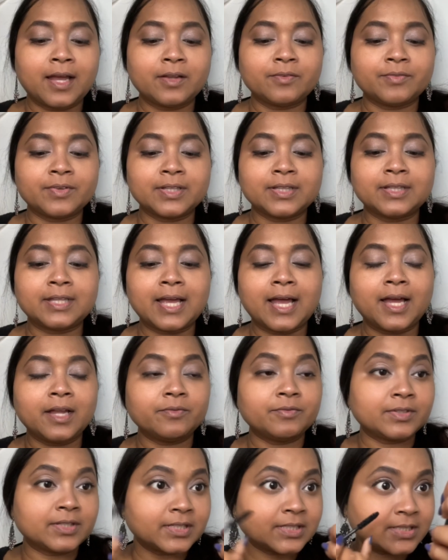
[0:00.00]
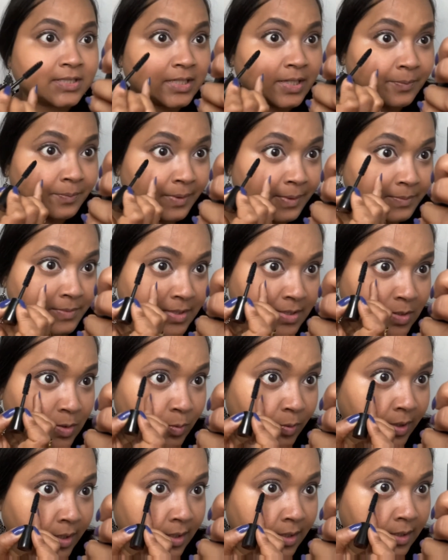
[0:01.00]
with that, with the tip, I'm just
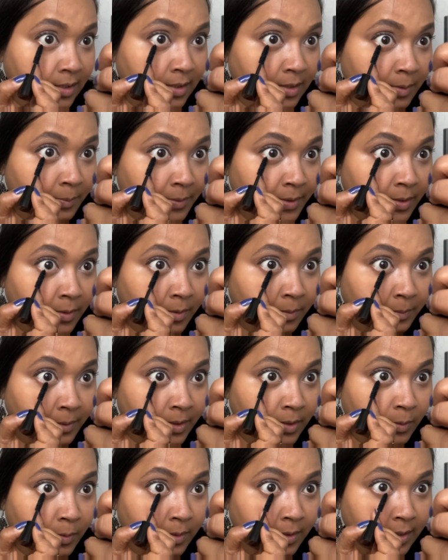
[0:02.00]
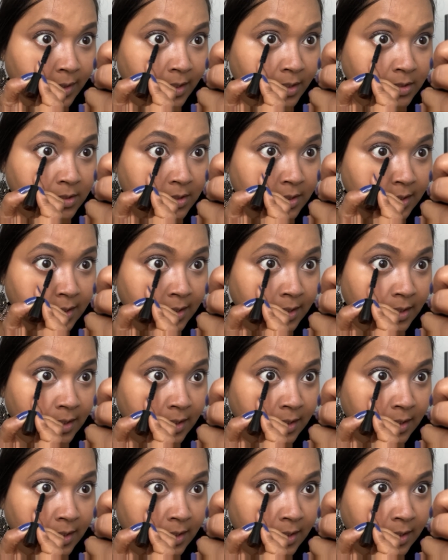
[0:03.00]
going a little bit on my lower lash line.